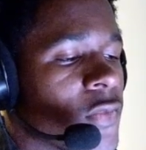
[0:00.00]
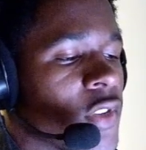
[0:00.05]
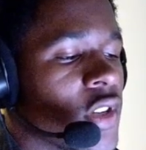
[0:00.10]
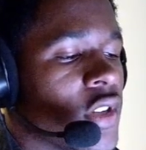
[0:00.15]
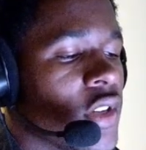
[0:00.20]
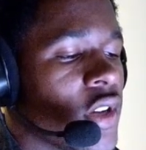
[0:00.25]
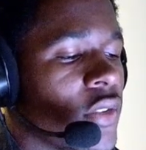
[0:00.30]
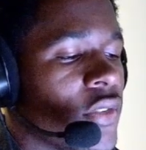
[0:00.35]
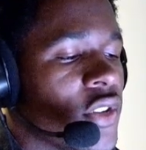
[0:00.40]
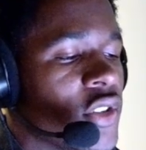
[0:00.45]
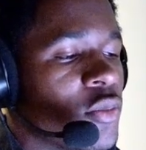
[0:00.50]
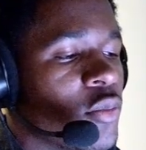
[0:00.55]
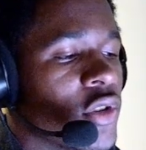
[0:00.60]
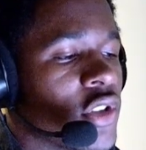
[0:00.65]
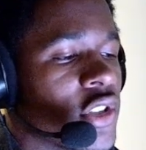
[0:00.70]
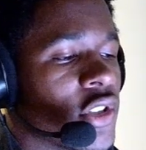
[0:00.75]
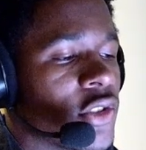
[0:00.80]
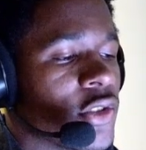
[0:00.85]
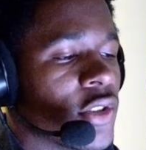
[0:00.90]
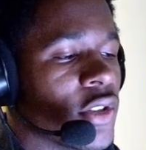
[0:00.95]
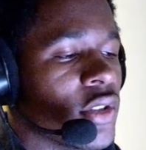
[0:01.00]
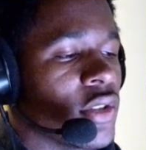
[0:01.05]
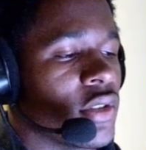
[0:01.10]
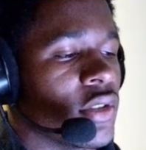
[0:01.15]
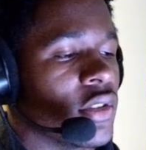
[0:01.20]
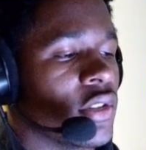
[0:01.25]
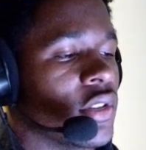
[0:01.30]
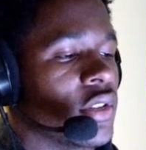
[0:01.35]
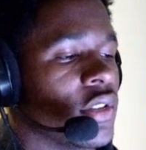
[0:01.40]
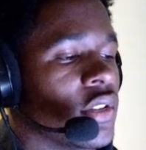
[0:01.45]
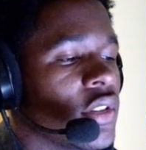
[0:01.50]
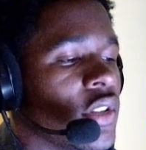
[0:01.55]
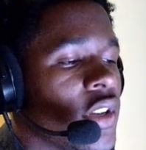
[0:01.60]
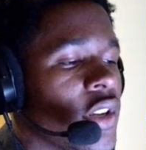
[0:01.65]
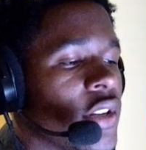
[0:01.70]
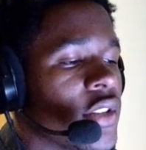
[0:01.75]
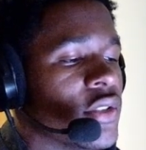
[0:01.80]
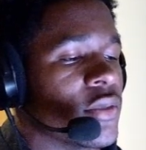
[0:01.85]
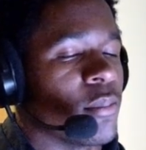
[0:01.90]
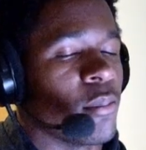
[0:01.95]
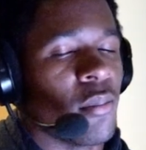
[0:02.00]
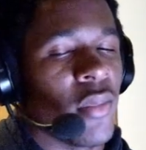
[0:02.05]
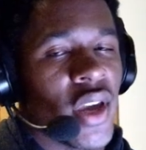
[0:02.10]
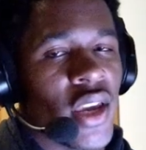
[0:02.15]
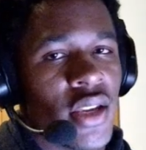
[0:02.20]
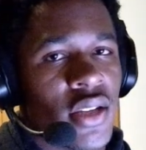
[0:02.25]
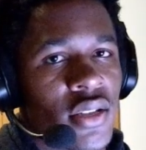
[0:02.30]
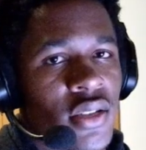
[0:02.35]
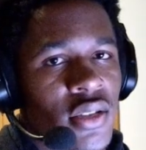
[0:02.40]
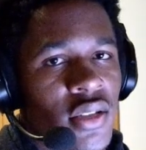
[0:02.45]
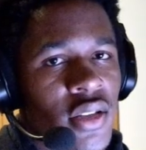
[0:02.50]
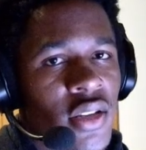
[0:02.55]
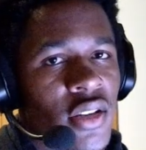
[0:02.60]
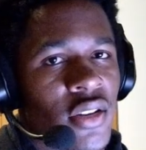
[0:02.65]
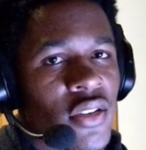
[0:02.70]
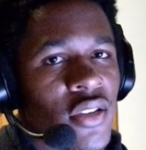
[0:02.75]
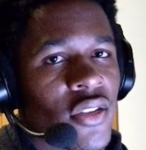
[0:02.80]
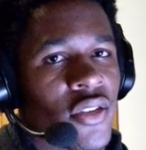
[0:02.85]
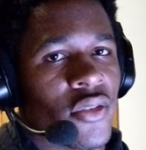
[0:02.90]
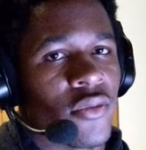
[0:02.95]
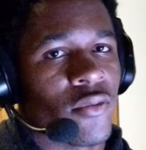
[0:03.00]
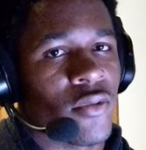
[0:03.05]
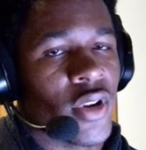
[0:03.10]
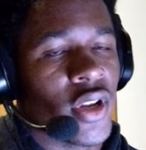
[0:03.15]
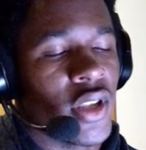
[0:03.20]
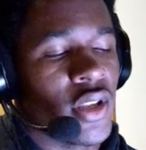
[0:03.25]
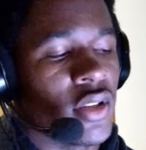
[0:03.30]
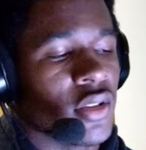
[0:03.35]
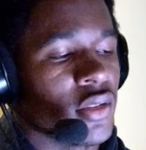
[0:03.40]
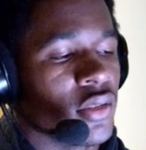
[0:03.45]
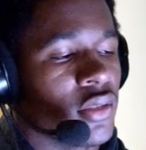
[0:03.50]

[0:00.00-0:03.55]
Now in this position, it is mate in 3.